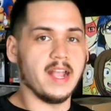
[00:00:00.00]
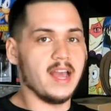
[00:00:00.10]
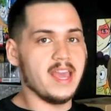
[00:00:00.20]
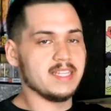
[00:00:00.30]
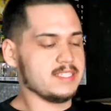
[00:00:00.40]
I
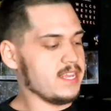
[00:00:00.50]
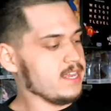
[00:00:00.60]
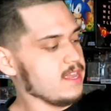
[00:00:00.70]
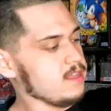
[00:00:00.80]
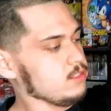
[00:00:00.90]
got a
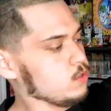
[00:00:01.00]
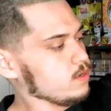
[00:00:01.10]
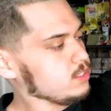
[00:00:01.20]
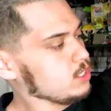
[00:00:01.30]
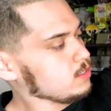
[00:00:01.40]
second
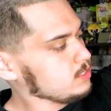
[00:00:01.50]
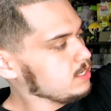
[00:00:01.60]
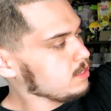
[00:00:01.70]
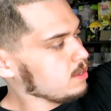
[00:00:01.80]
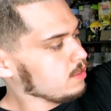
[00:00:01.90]
Jordan
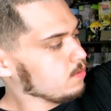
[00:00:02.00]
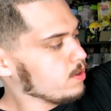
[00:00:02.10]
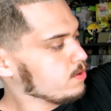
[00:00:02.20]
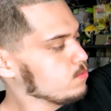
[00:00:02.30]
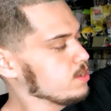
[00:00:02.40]
jersey, uh, the
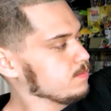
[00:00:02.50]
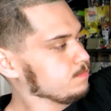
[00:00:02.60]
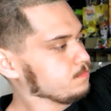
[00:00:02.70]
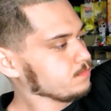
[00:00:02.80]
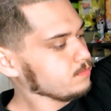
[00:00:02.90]
red one.
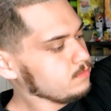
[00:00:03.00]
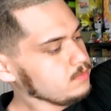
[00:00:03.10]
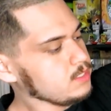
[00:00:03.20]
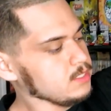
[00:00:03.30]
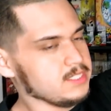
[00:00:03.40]

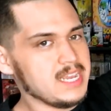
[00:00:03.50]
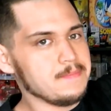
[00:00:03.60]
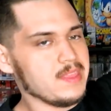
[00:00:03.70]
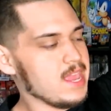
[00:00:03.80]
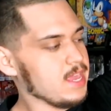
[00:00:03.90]

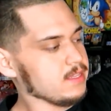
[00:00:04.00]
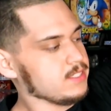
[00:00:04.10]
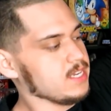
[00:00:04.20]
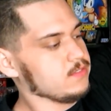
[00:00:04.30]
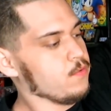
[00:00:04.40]
Same thing,
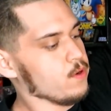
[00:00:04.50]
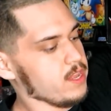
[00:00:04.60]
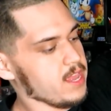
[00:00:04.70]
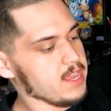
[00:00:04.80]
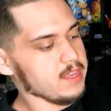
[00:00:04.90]
size
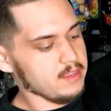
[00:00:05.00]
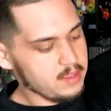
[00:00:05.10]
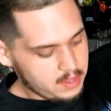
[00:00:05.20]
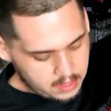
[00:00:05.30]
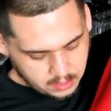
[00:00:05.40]
48.
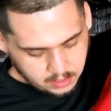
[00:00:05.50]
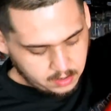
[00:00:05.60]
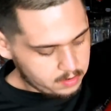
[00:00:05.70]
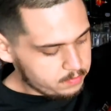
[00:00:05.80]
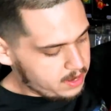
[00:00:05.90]

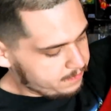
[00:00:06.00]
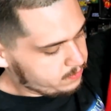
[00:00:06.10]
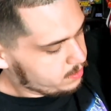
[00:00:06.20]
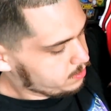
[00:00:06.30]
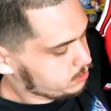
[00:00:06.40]
Don't have
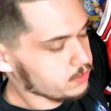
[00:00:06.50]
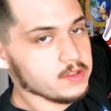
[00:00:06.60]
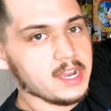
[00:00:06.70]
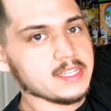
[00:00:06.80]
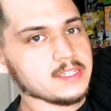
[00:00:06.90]
to show
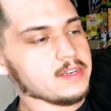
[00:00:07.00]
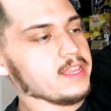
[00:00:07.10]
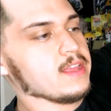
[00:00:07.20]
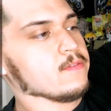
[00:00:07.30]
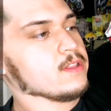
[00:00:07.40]
you guys it
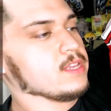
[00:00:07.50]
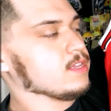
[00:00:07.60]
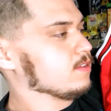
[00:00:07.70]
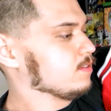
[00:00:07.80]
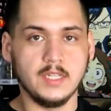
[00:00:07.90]
again,
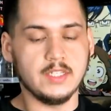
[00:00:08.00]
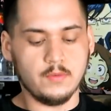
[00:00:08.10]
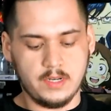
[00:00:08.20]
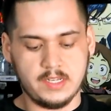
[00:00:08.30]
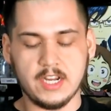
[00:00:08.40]
really. This
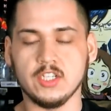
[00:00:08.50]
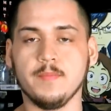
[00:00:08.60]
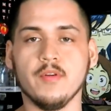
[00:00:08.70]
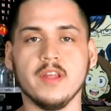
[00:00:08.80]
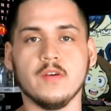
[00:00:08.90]
one is actually
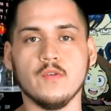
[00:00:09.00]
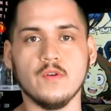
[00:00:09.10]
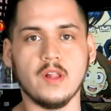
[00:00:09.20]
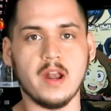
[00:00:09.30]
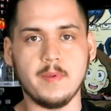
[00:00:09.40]
pretty
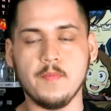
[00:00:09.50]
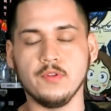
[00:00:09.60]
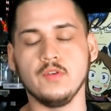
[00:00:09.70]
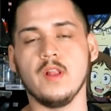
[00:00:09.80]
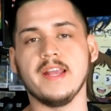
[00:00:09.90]
cool. A lot of
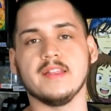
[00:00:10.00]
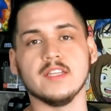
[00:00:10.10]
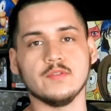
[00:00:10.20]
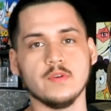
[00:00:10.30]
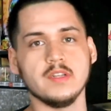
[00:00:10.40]
people do like
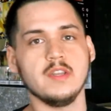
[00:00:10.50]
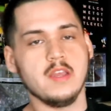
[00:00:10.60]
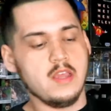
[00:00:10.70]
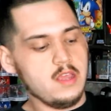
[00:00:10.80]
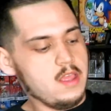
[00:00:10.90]
this one.
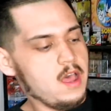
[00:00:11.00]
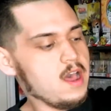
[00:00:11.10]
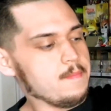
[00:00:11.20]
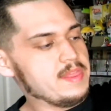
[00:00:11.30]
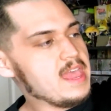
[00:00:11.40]

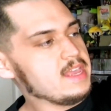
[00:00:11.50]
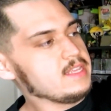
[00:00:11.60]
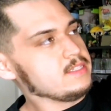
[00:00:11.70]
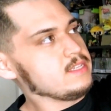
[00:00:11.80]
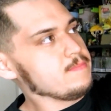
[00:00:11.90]
Um, and that
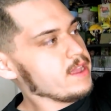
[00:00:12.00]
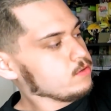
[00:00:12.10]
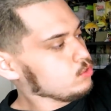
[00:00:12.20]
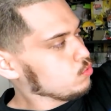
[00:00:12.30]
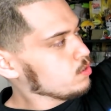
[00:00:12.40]
is the
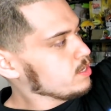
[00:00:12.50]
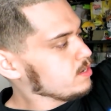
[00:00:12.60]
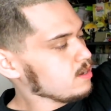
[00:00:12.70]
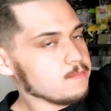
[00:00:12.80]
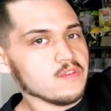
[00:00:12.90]
Michael
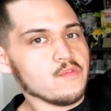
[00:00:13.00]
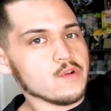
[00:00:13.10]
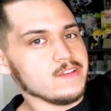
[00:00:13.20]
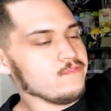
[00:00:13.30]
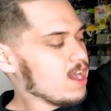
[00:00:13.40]
Jordan number
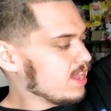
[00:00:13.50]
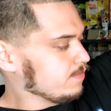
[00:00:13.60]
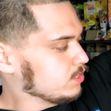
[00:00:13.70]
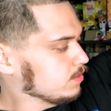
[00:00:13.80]
45